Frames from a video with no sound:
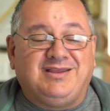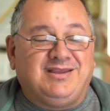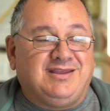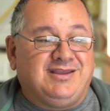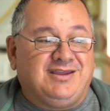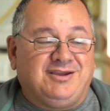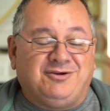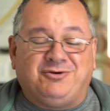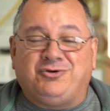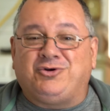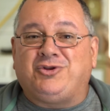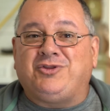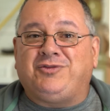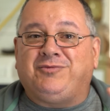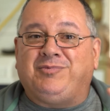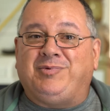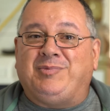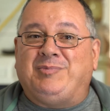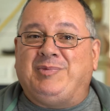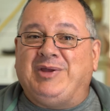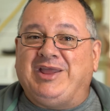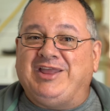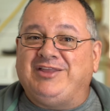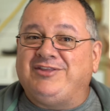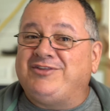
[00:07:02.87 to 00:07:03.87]
It all
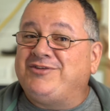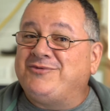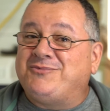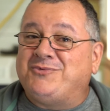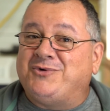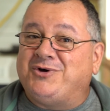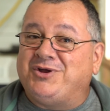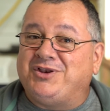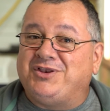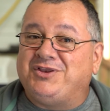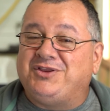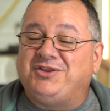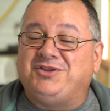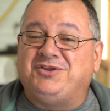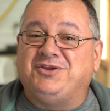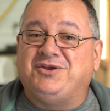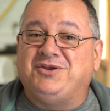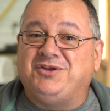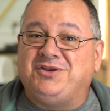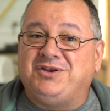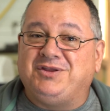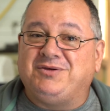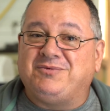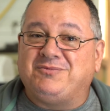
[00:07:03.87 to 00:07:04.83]
depends what unit,